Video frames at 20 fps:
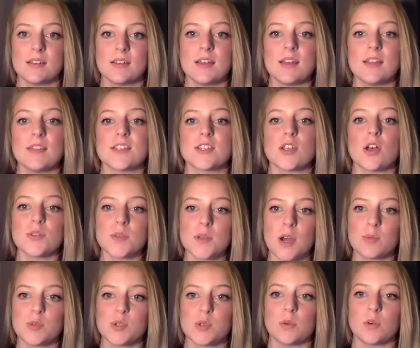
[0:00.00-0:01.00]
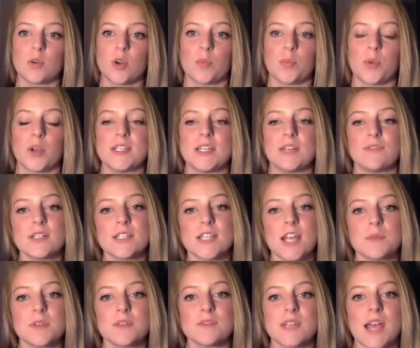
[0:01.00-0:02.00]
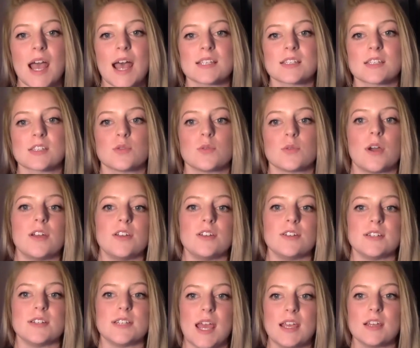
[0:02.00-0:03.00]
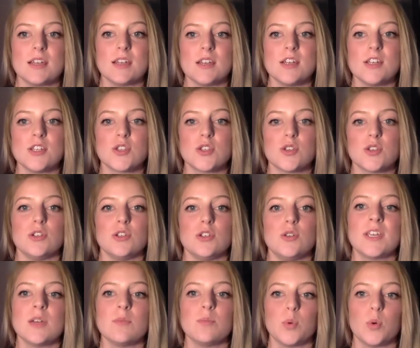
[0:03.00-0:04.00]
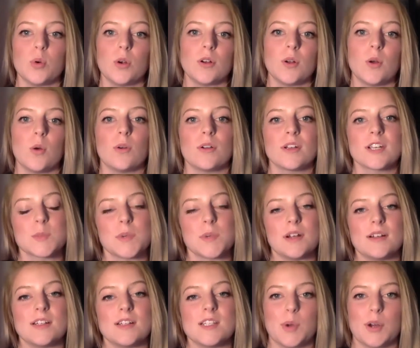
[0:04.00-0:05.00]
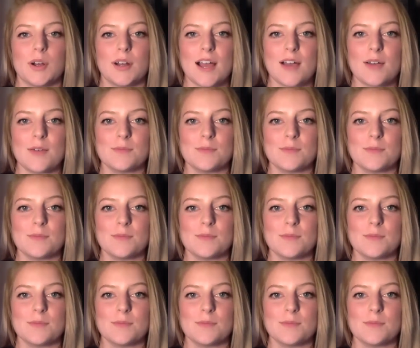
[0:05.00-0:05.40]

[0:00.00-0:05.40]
This also helps you incorporate different types of tasks throughout your day so that you don't get bored or experience burnout.